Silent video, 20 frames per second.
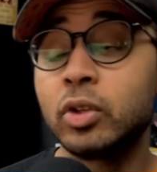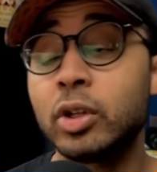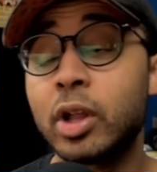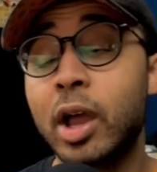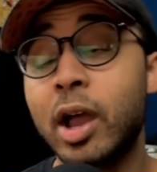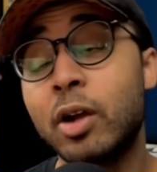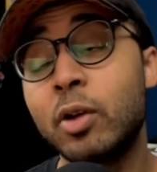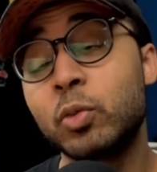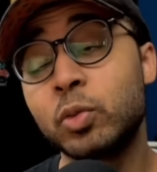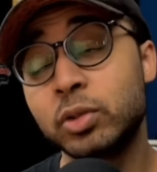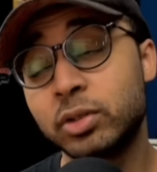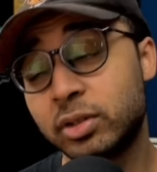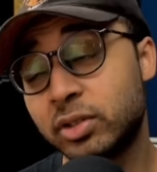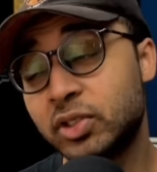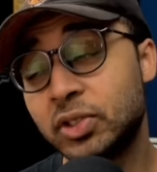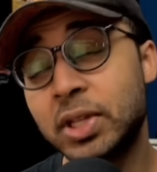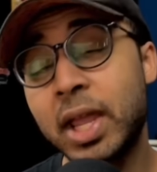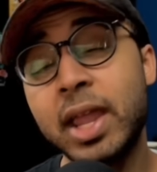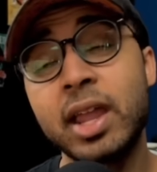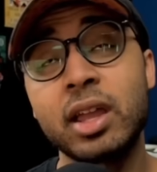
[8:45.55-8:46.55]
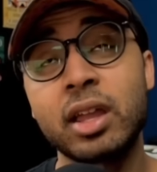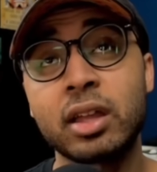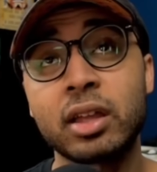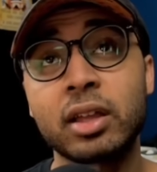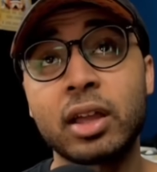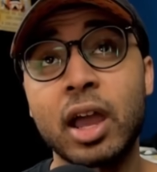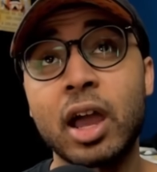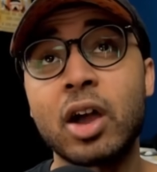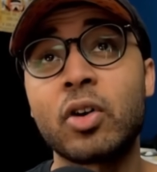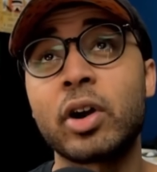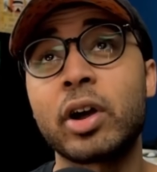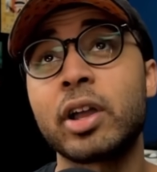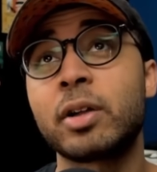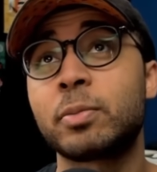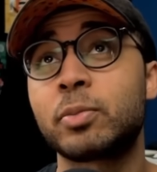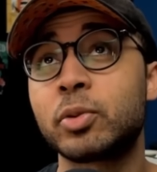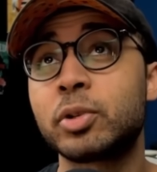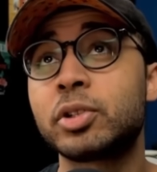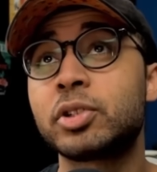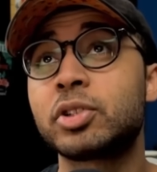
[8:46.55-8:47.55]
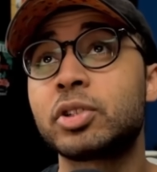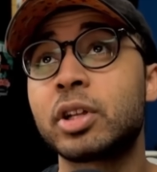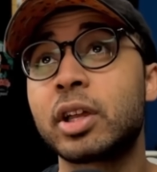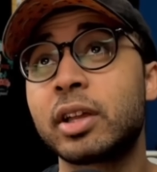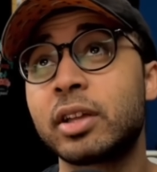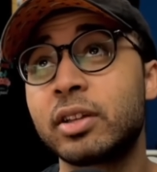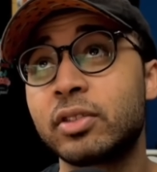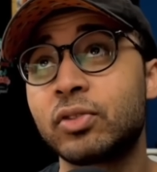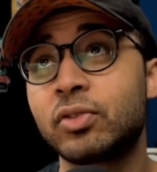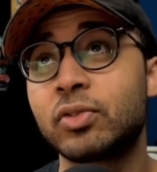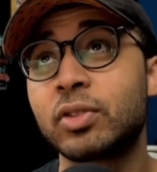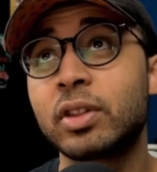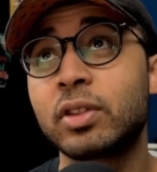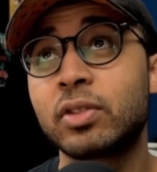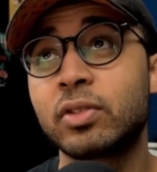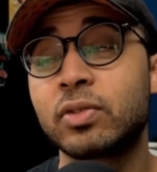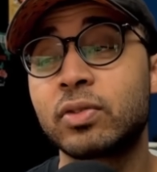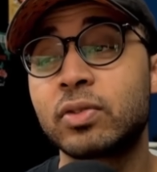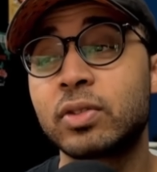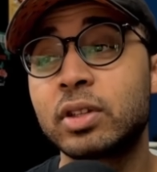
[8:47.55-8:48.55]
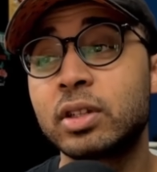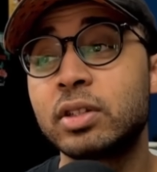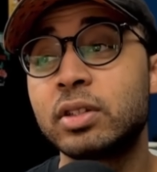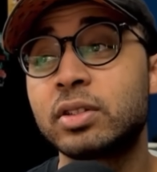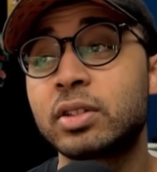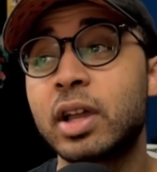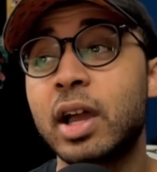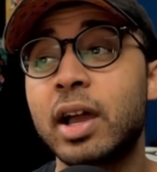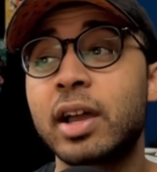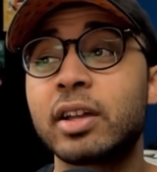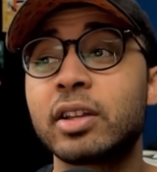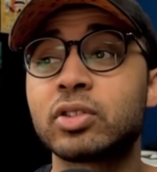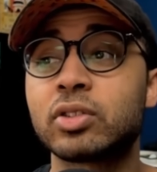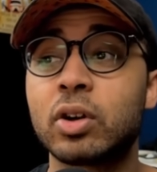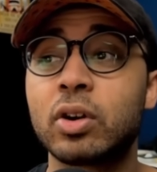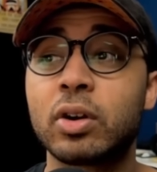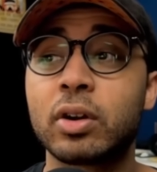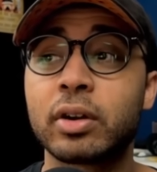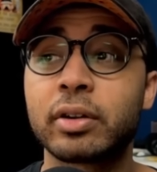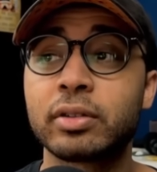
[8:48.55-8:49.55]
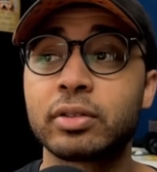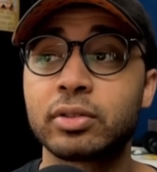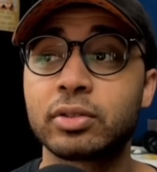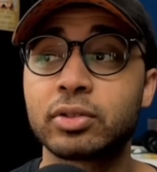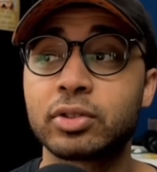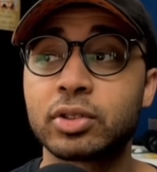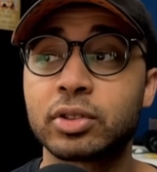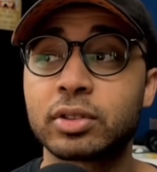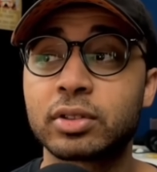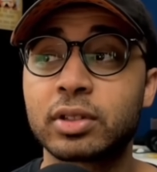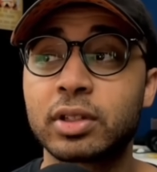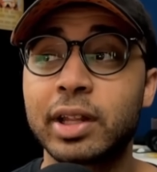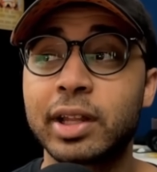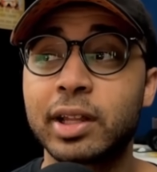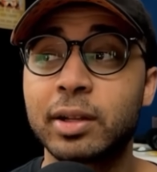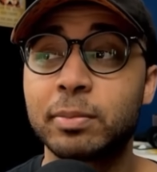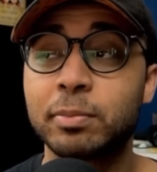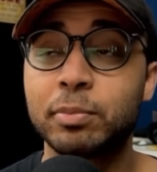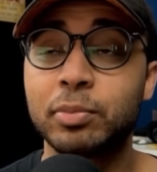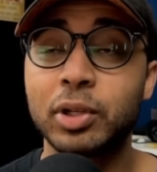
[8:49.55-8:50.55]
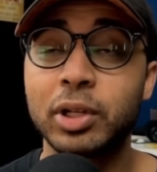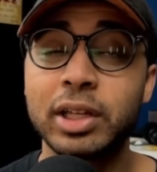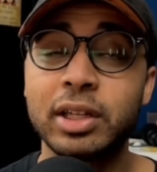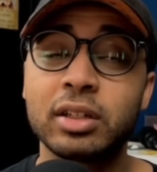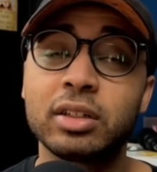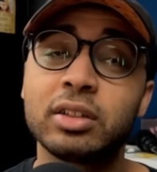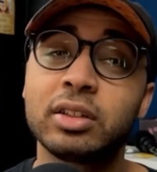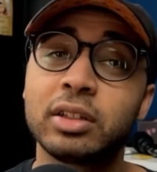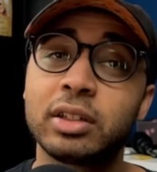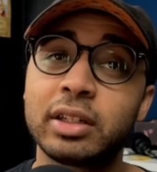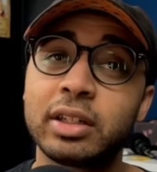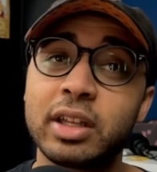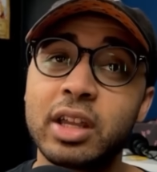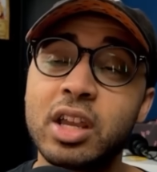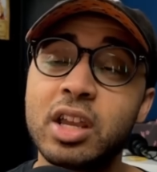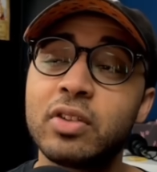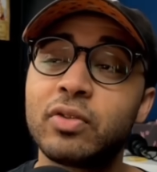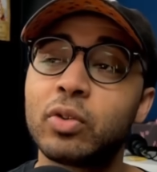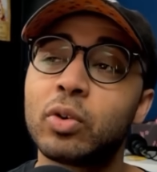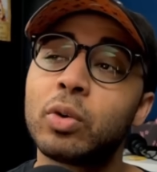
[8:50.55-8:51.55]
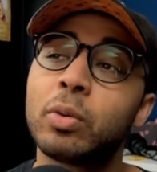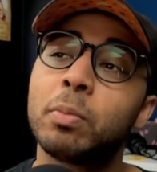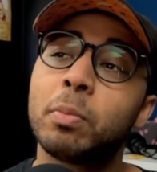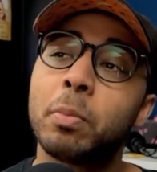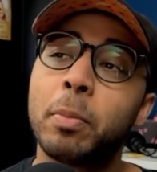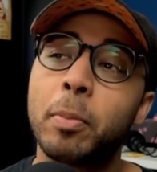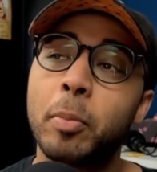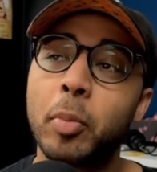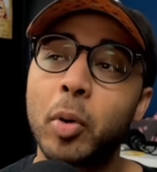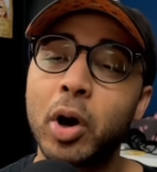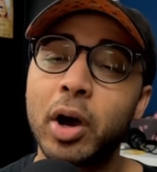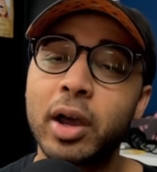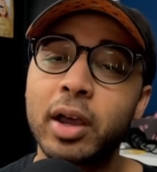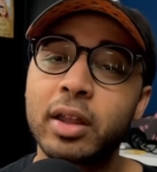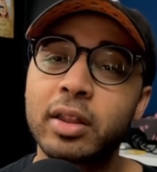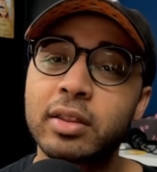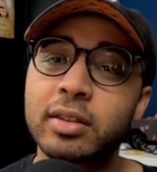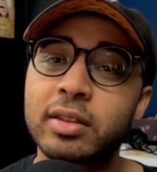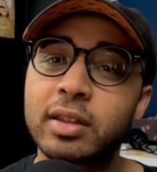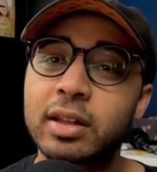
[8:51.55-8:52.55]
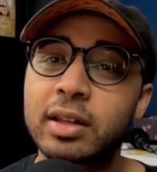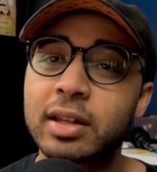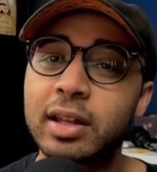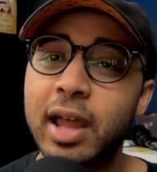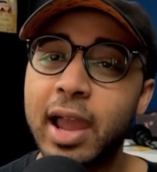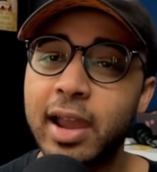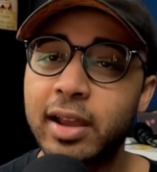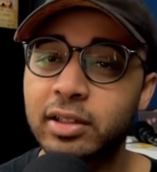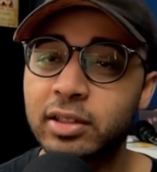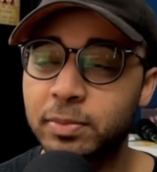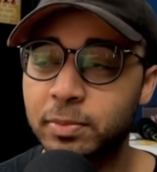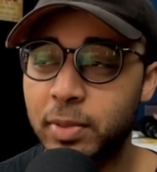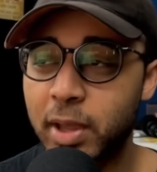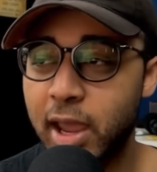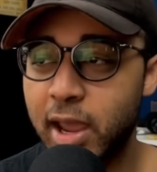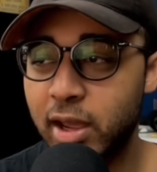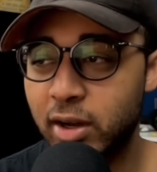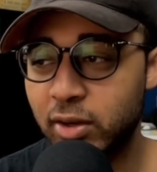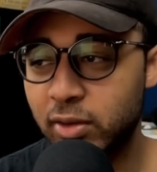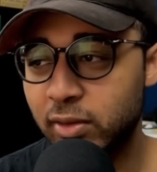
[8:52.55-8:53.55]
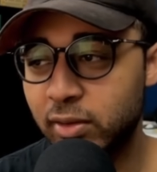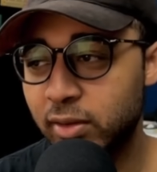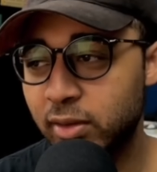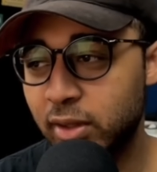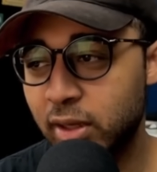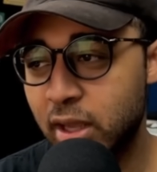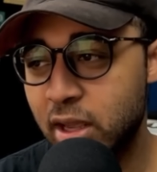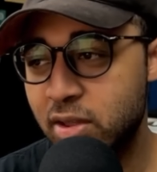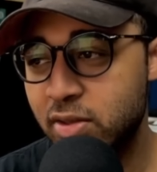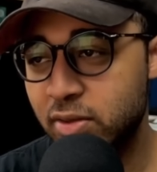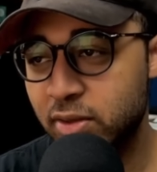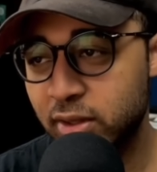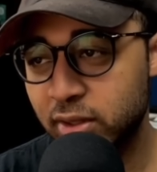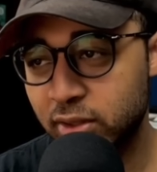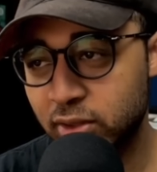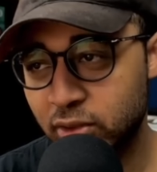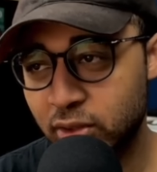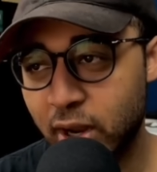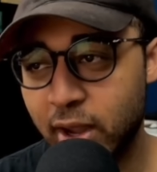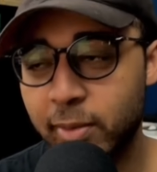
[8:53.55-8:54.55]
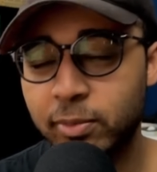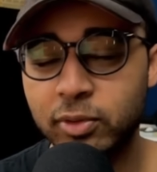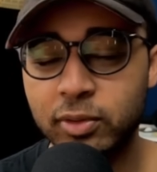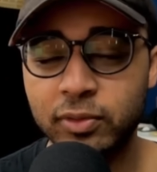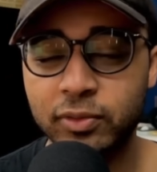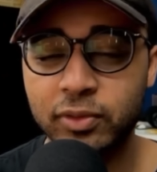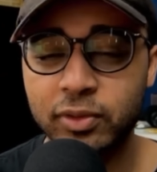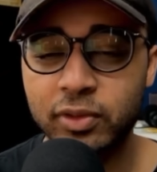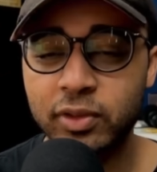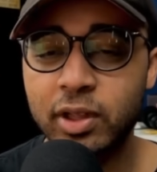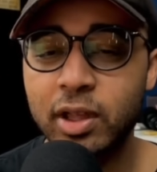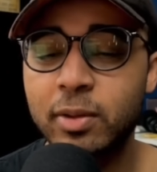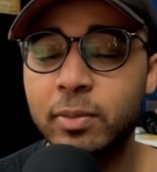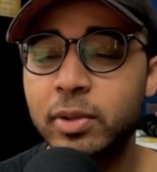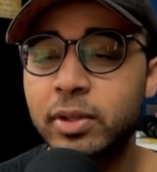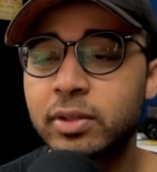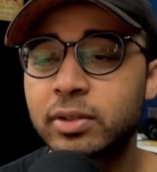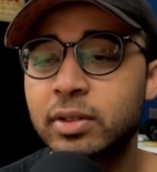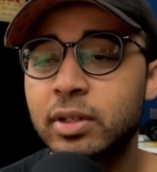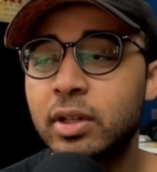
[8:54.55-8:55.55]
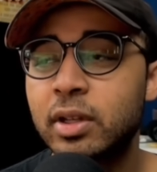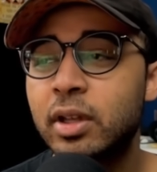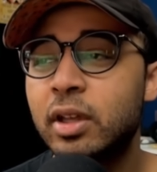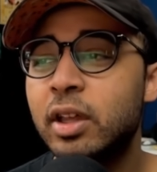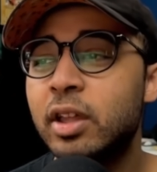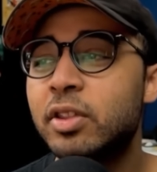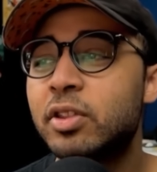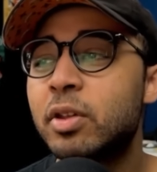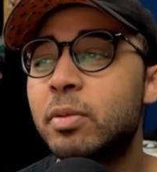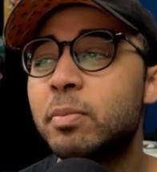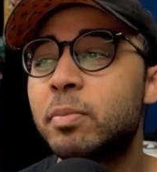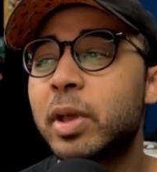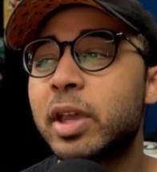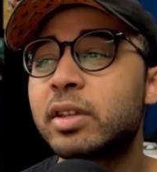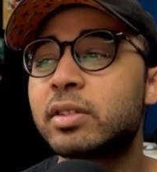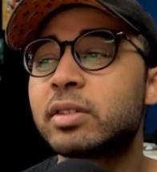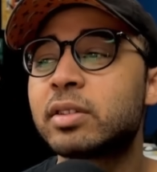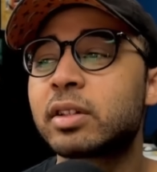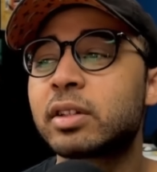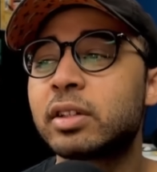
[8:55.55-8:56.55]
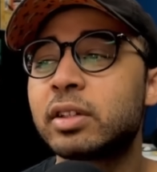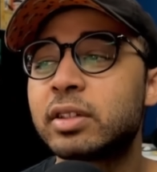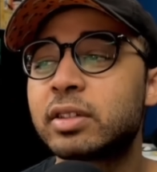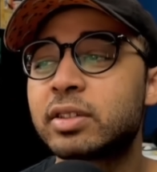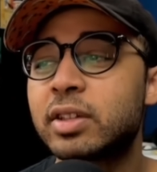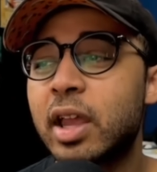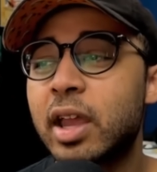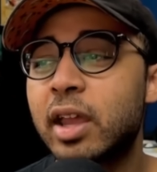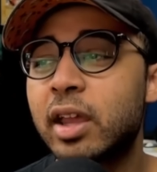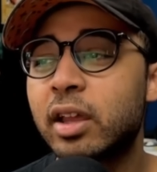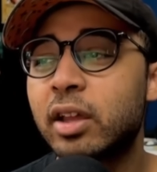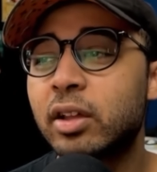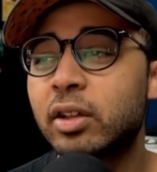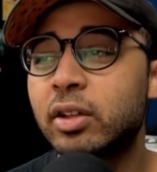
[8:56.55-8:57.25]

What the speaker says: Now, I was saying how I appreciate that these guys aren't just, like, blatantly evil, but the last panel in this chapter for them is them basically saying,